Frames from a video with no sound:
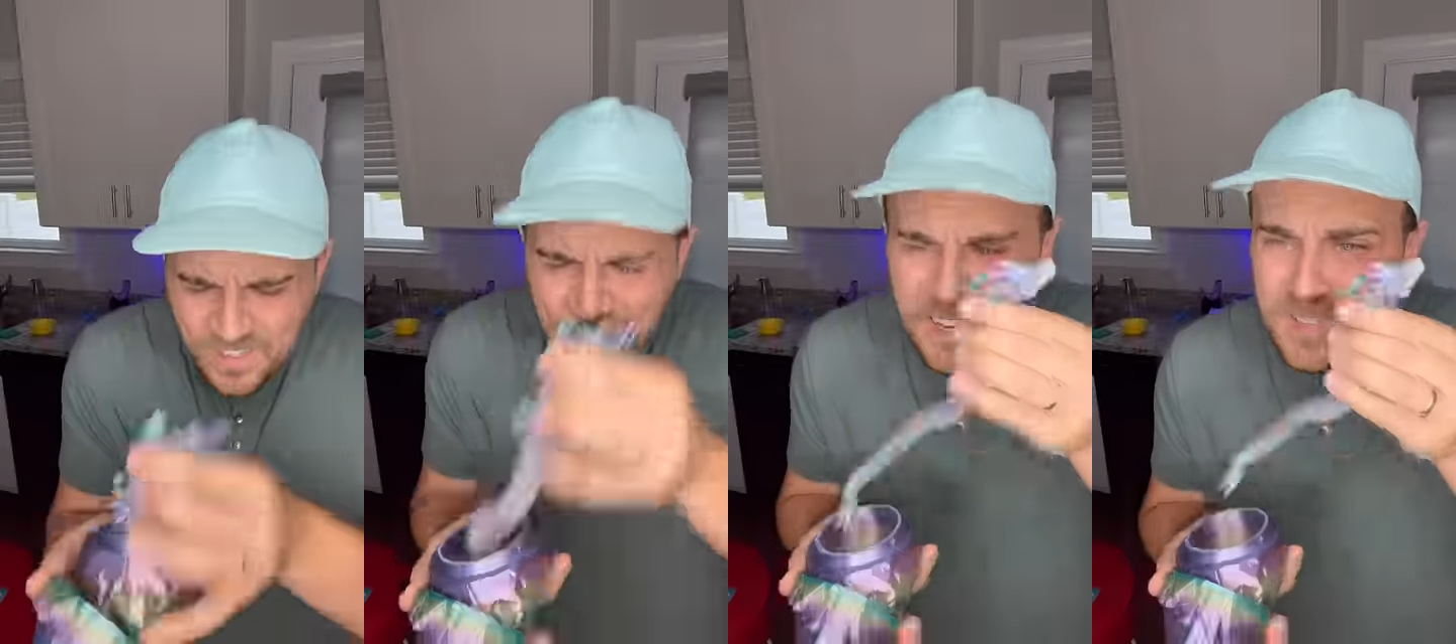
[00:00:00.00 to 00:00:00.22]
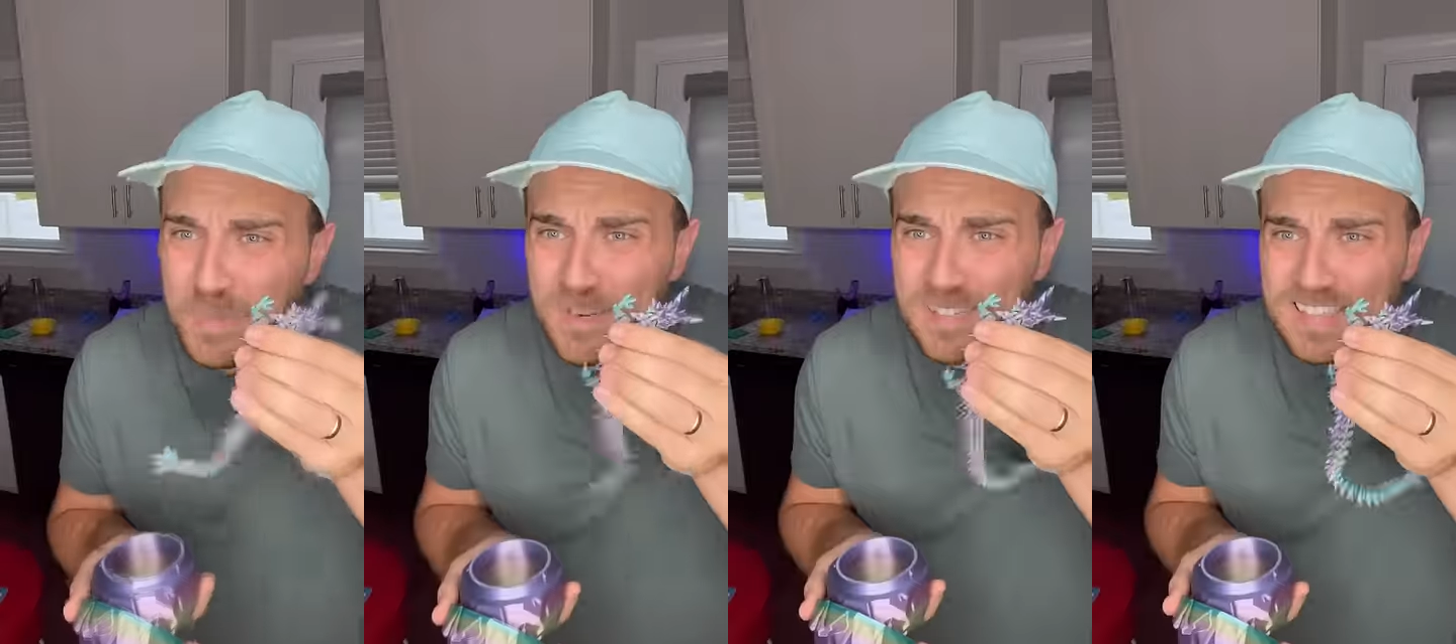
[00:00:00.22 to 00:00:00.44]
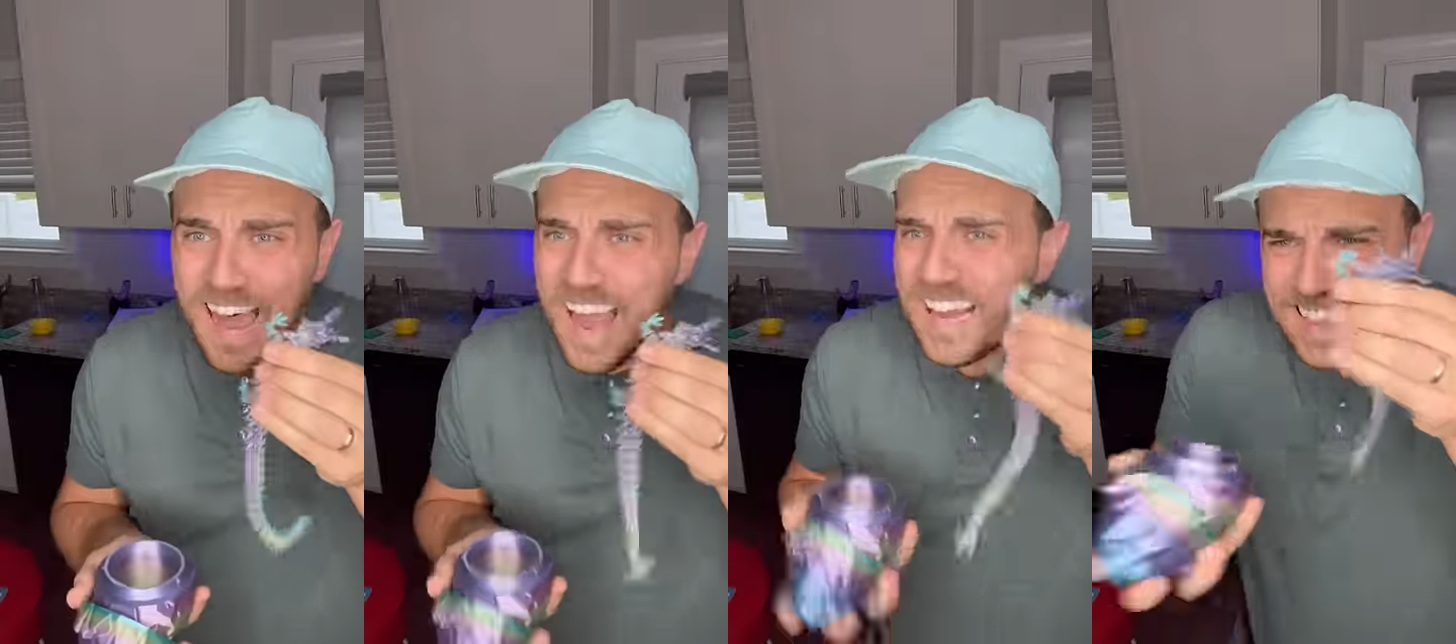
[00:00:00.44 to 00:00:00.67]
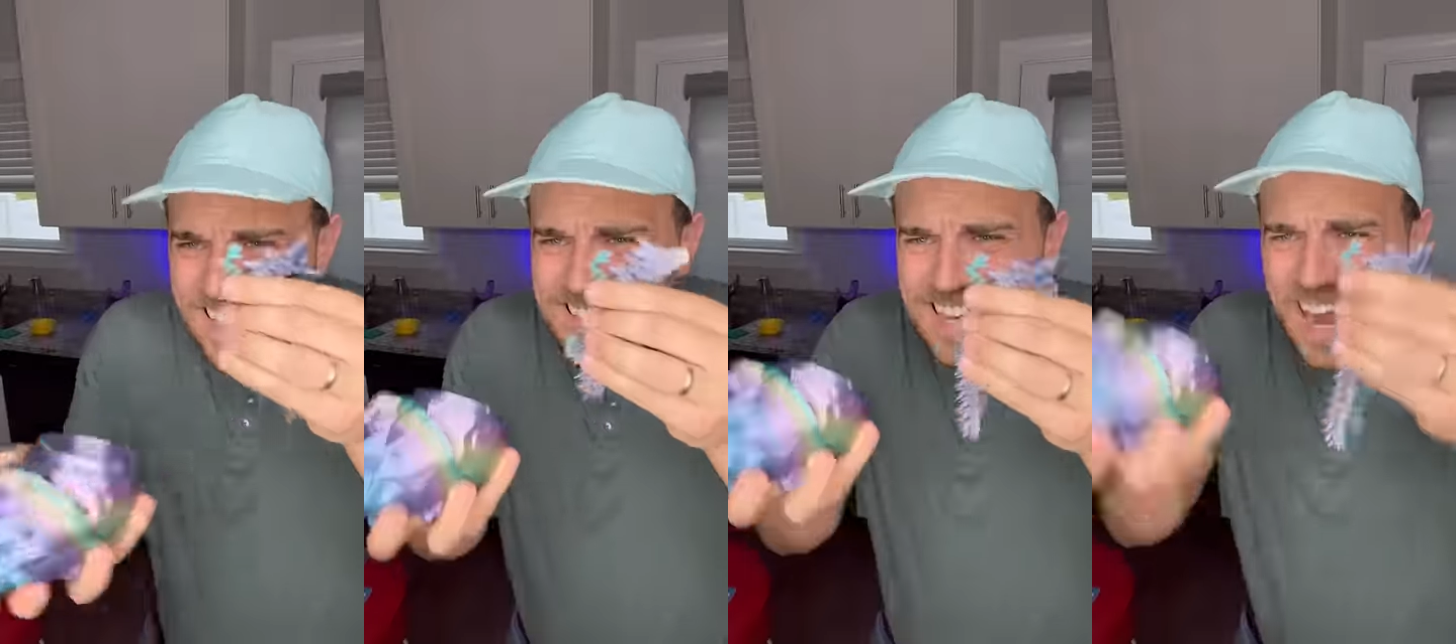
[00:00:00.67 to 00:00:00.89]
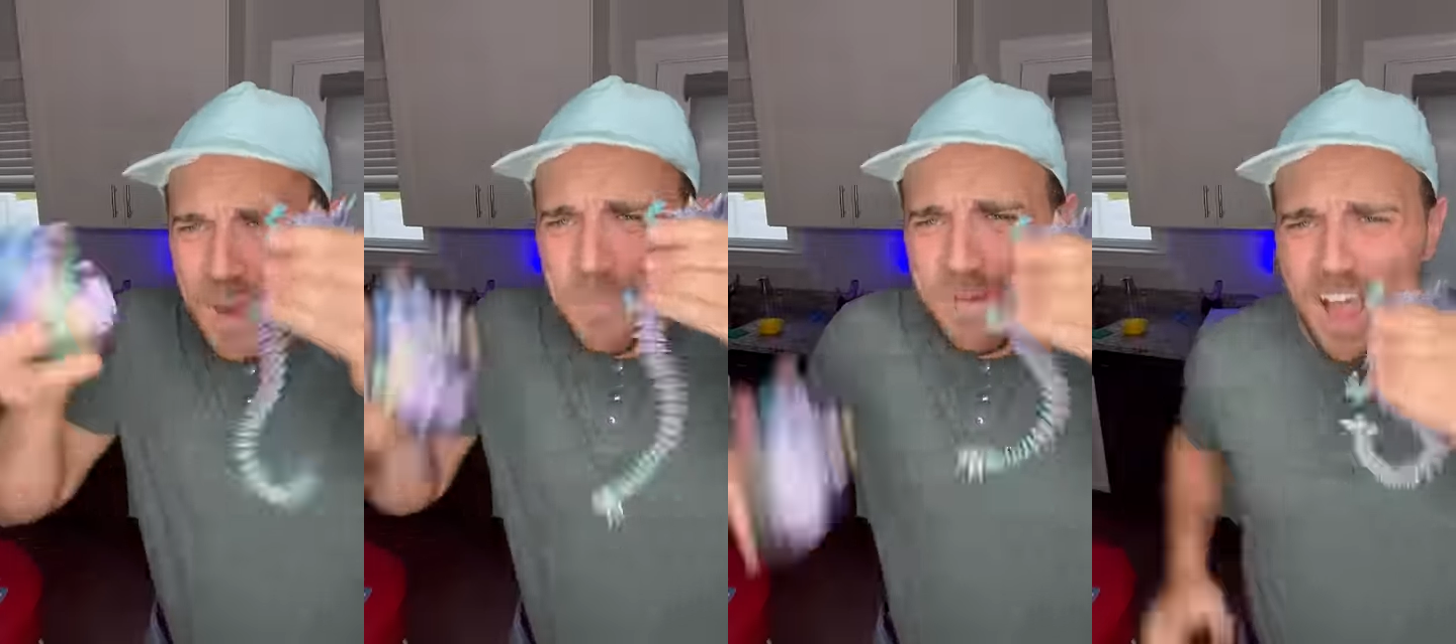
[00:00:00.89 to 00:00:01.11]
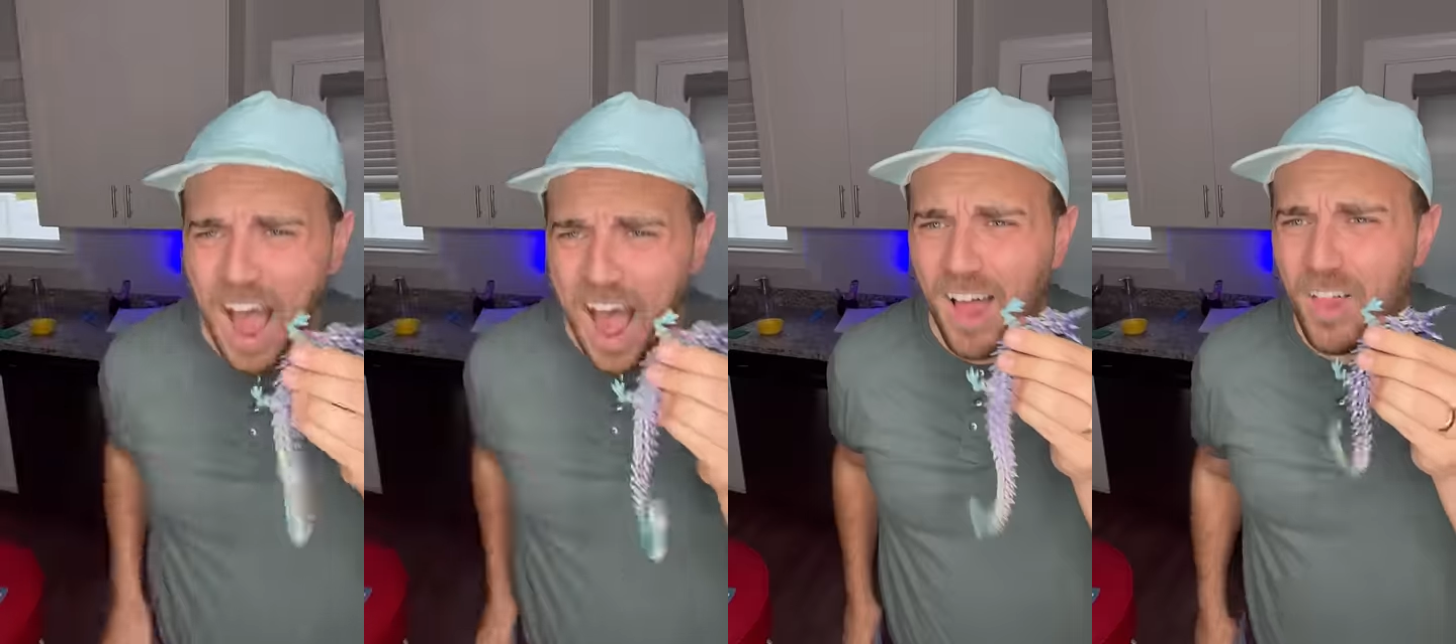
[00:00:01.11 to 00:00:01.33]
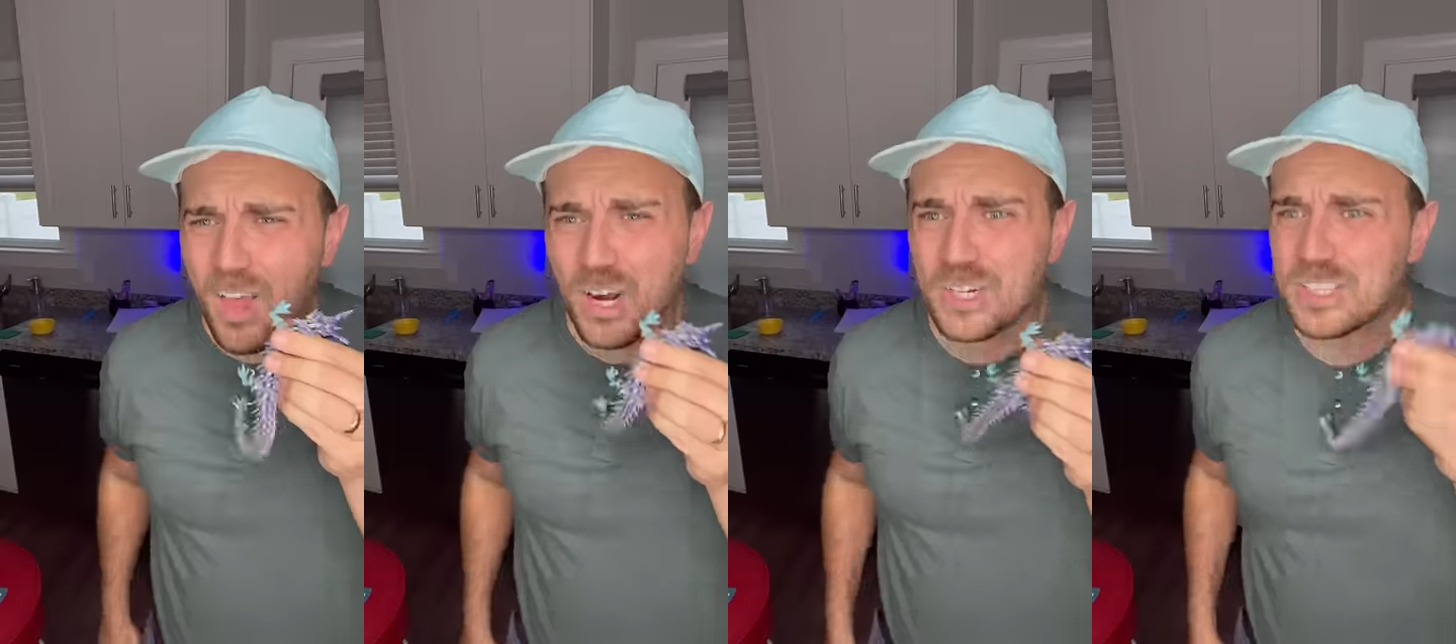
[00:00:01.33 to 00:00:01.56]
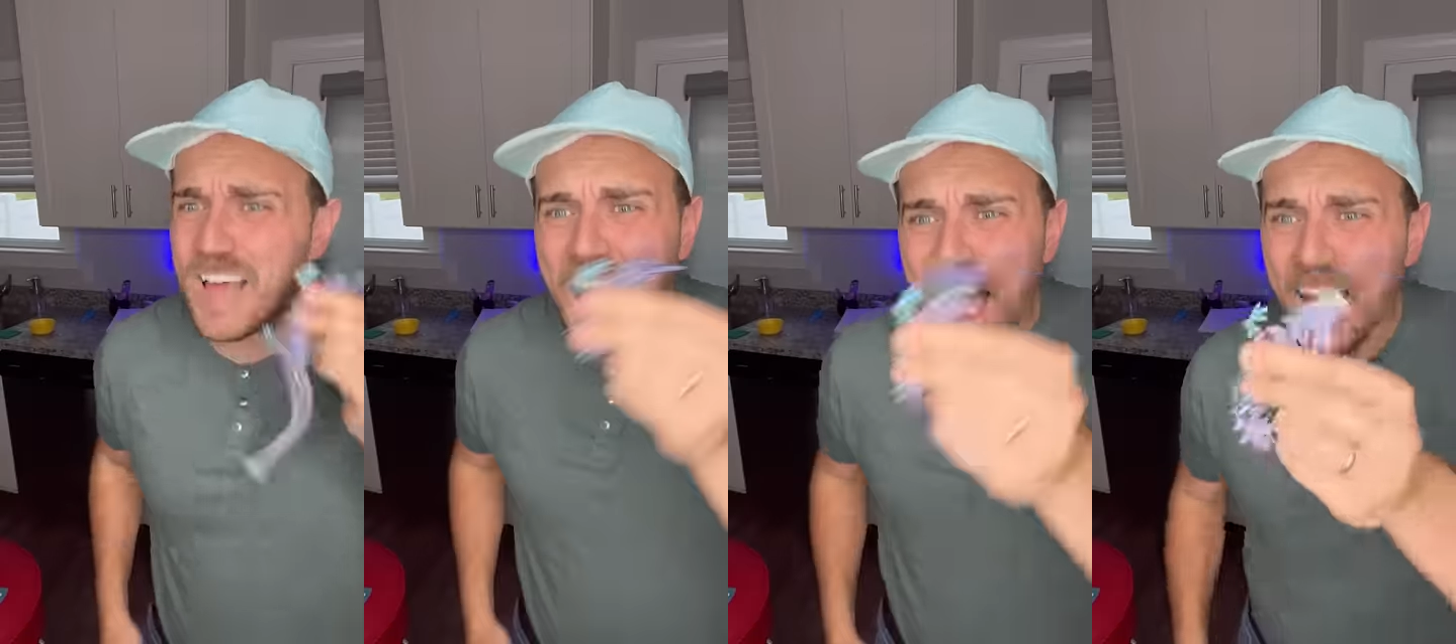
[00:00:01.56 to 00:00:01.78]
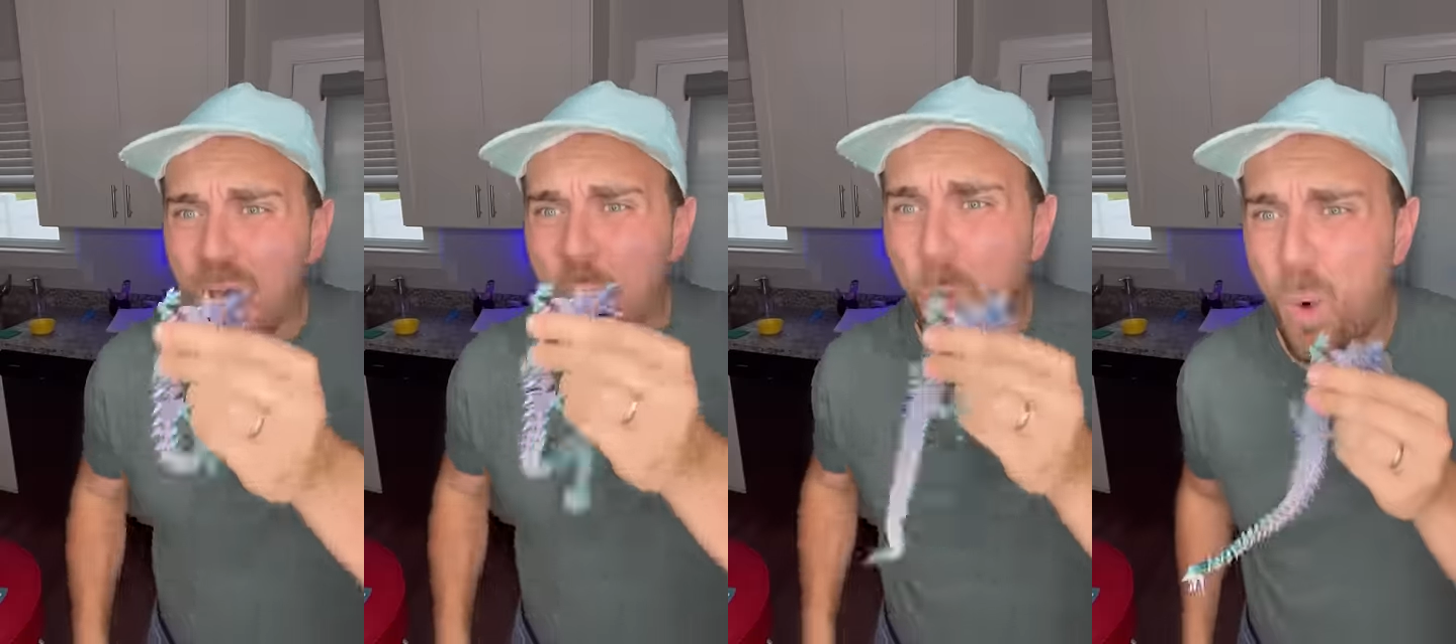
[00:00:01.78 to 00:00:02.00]
This one's like the same colors.
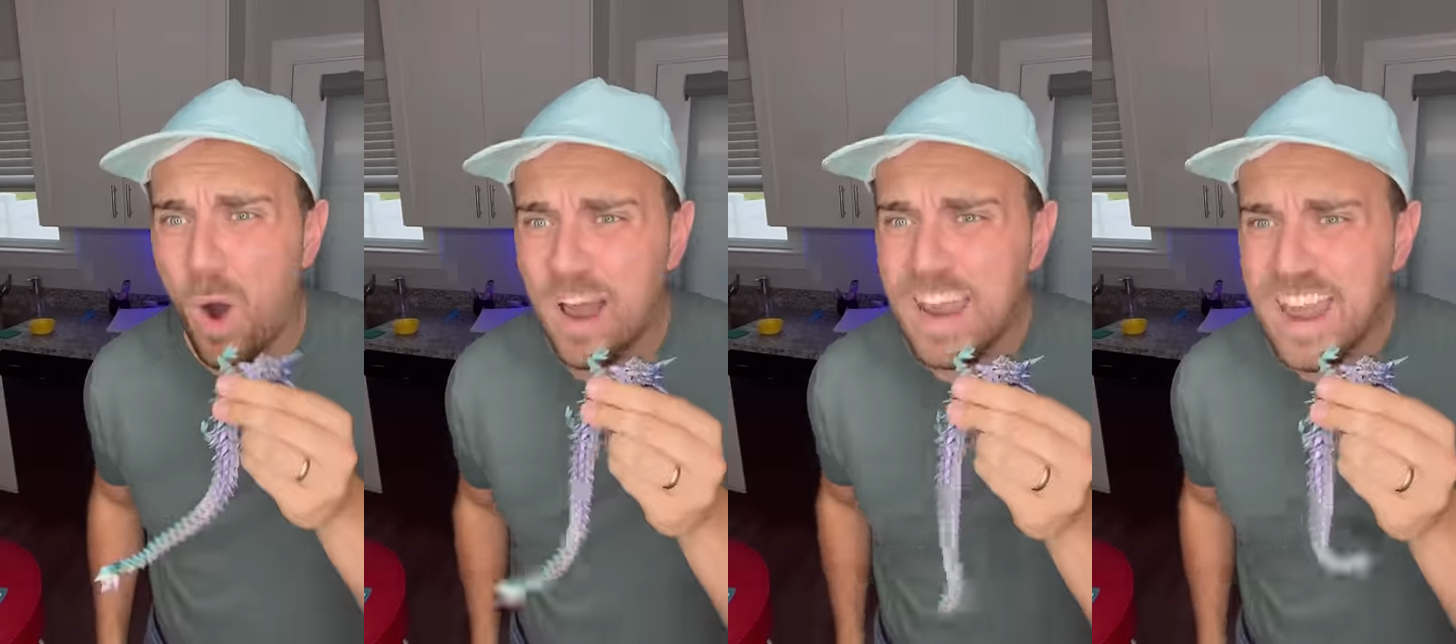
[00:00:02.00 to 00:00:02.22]
I don't want